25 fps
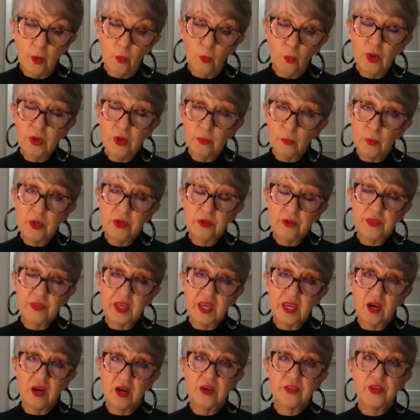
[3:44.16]
One of
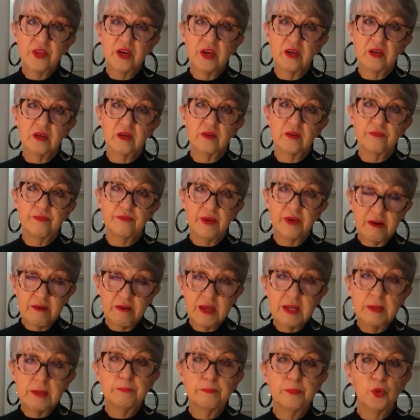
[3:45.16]
the other
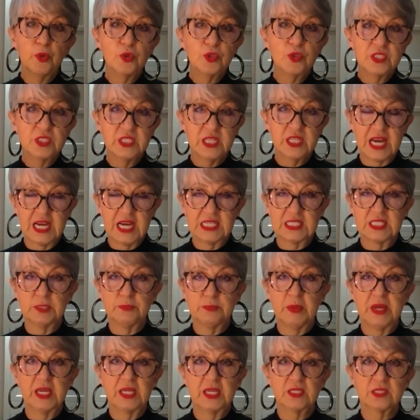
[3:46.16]
very important
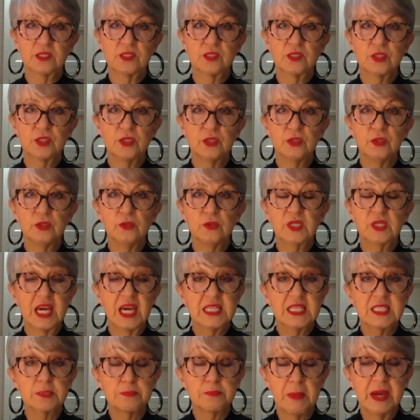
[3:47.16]
aspects to
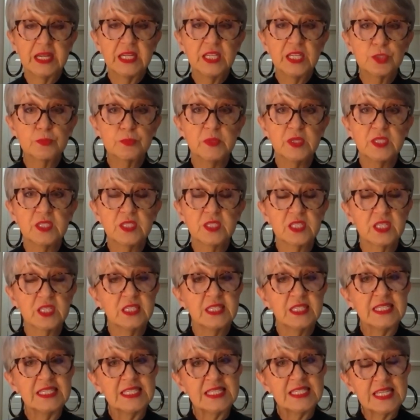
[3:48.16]
case management,
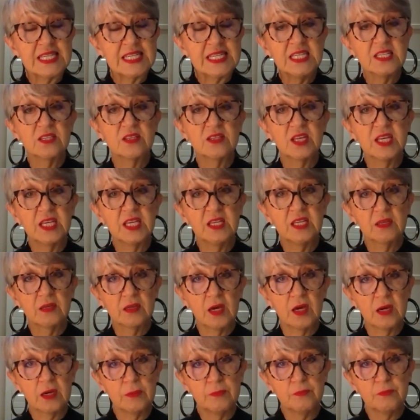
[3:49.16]
and indeed the
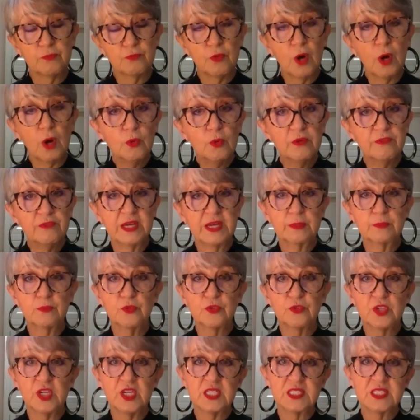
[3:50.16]
role of
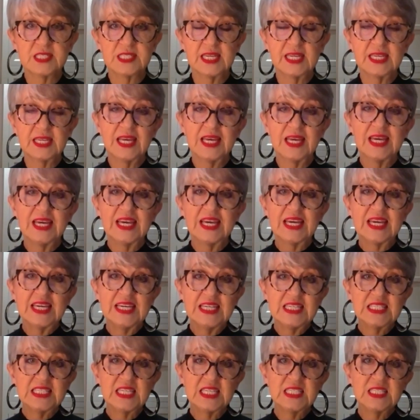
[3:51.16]
Admiral Nursing,
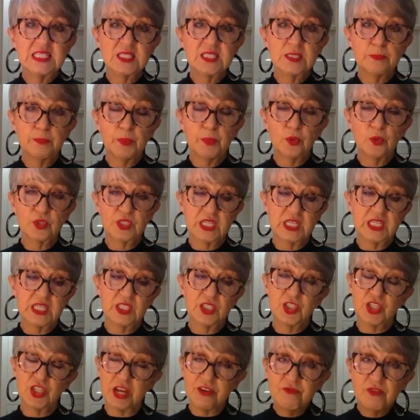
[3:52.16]
is in
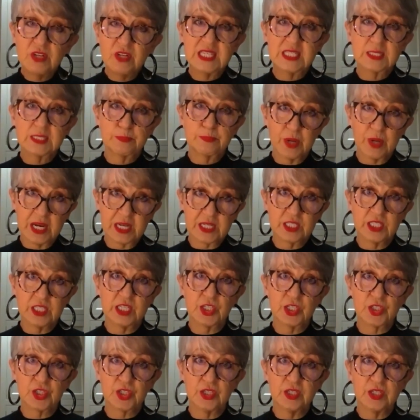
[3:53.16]
supporting generalist
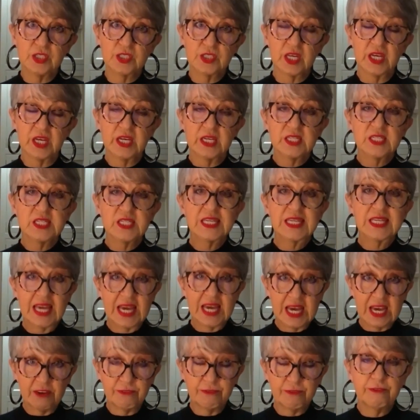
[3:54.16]
practitioners to
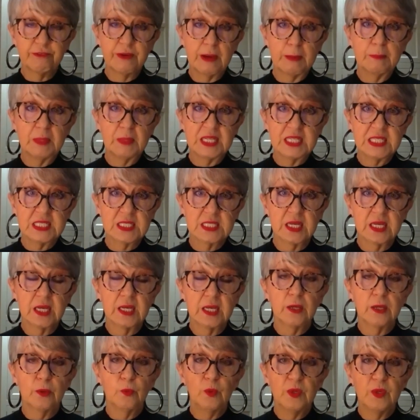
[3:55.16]
care for families
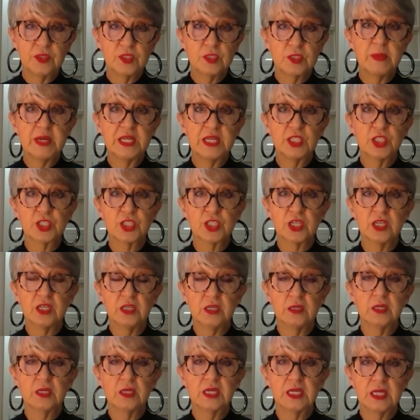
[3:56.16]
with
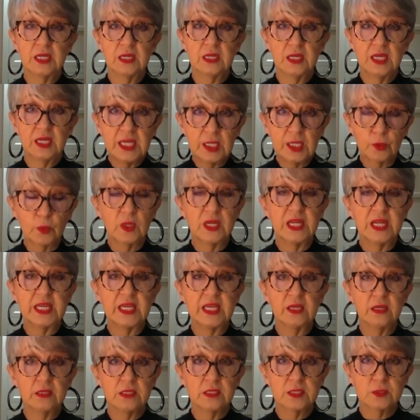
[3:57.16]
dementia
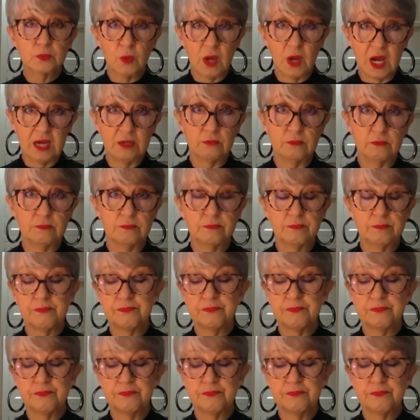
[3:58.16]
equally as well.